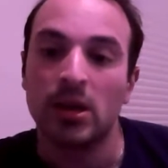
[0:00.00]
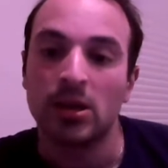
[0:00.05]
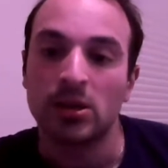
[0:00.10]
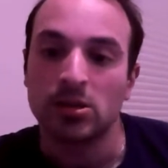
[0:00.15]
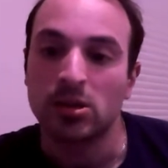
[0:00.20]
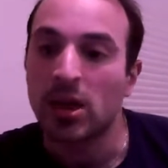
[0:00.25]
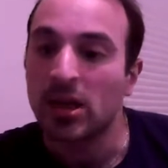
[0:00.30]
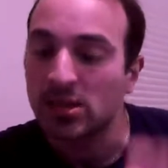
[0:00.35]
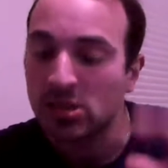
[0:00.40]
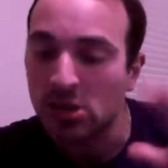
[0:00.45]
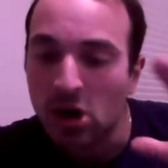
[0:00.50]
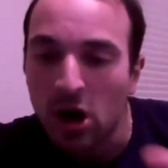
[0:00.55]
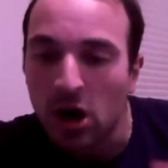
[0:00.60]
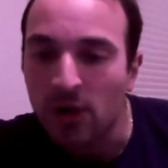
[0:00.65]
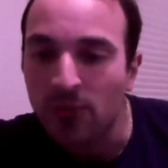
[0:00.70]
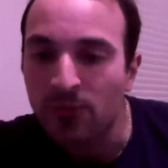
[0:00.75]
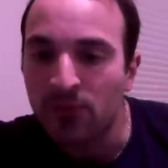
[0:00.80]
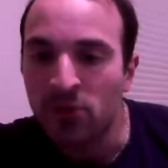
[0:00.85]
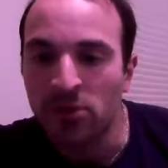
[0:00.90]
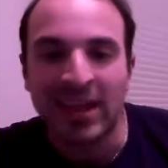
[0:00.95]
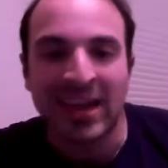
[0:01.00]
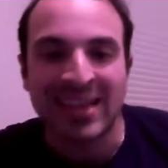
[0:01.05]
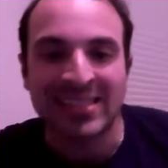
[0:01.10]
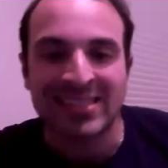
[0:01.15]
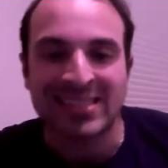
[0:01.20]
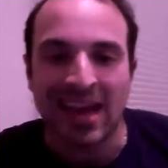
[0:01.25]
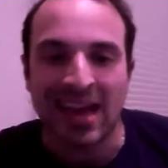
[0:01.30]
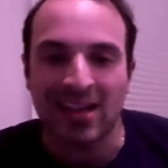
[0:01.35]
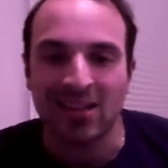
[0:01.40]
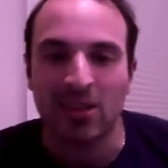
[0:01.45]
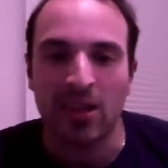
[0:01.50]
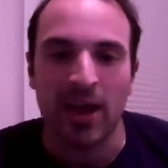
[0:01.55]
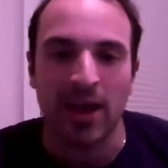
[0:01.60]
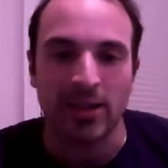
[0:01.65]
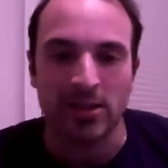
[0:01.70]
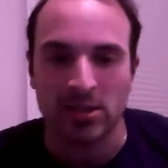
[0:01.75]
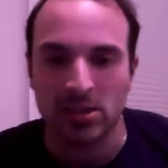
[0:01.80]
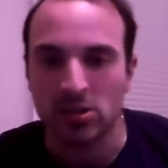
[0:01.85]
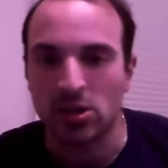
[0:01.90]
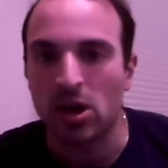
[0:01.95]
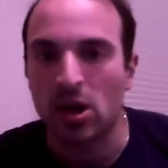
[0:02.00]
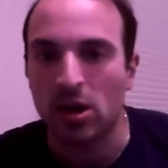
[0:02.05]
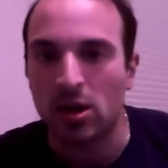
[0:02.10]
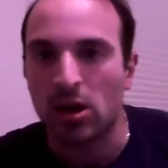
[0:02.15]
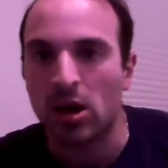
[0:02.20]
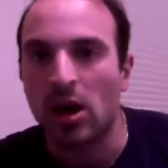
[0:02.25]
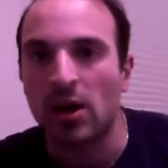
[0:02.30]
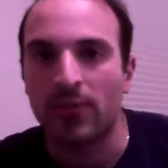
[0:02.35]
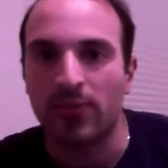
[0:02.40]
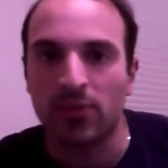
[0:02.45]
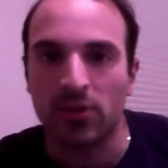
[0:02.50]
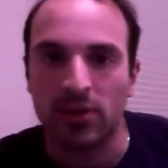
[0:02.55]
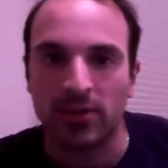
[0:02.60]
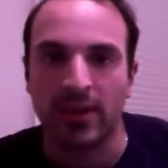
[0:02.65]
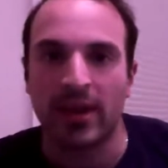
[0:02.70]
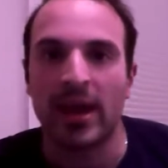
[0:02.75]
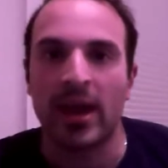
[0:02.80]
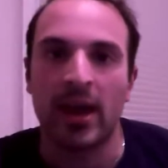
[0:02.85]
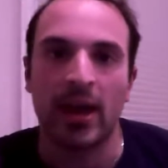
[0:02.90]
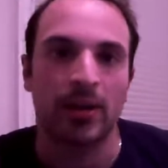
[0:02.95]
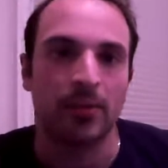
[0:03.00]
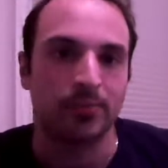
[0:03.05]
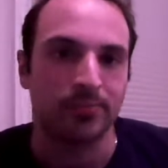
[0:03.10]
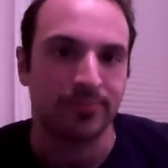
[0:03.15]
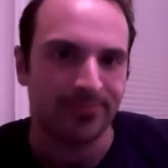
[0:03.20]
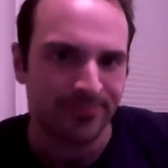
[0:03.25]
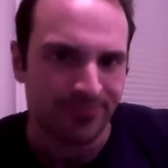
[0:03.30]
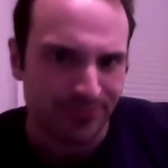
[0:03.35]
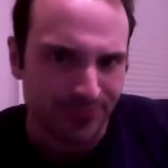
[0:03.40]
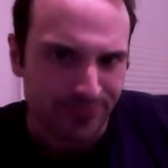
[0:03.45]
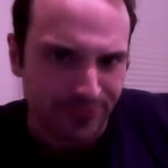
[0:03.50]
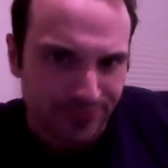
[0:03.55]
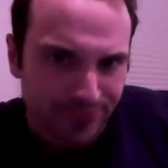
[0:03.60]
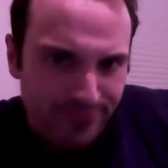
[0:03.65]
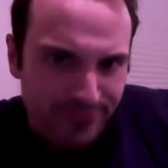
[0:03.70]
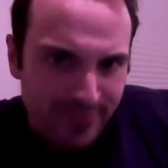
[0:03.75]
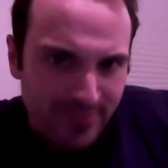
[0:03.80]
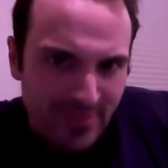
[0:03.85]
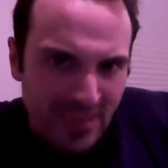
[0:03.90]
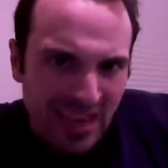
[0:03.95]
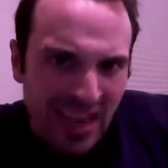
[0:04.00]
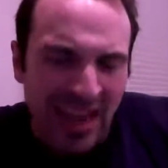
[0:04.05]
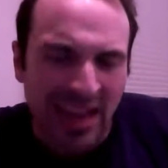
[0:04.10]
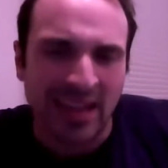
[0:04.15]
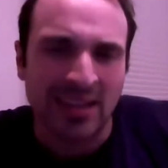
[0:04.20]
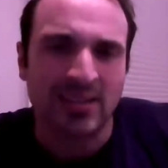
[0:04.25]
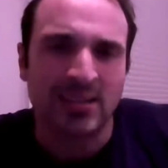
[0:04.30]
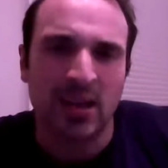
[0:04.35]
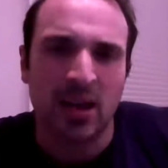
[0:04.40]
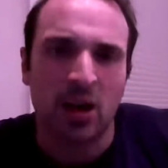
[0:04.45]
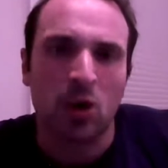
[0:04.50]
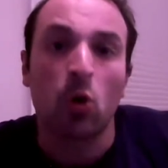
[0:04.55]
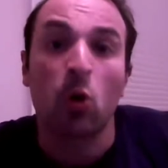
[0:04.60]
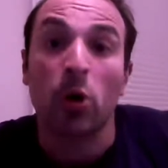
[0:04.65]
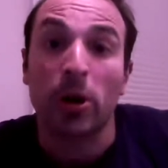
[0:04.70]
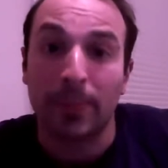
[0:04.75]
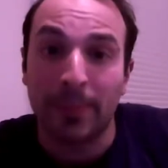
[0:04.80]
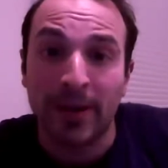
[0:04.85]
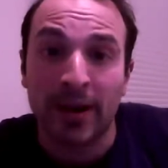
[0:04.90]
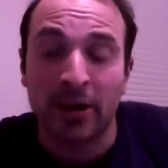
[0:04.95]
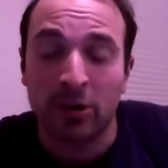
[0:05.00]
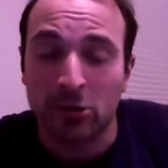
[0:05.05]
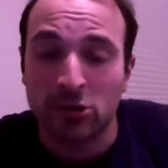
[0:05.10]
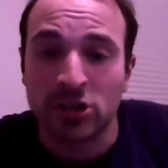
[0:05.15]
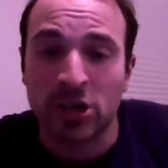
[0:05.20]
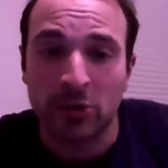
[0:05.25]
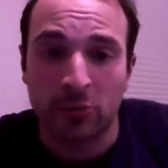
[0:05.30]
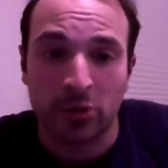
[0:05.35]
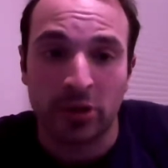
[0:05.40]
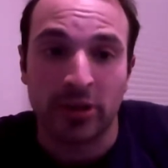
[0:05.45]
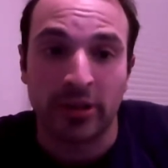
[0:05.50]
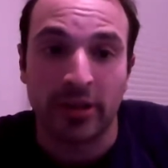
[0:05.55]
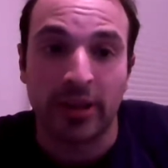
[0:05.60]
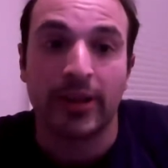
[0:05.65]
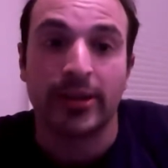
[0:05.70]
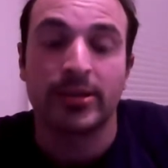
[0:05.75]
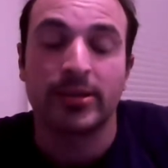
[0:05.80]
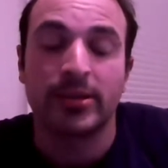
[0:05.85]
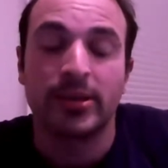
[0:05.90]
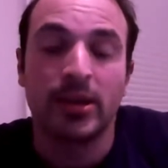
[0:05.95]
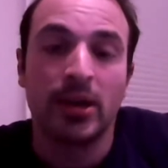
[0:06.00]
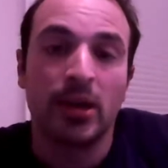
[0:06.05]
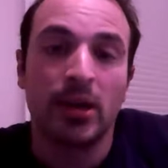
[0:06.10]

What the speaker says: So that's Caulfield. That's that line, Stahl, Caulfield, and Corey Perry, which I really liked.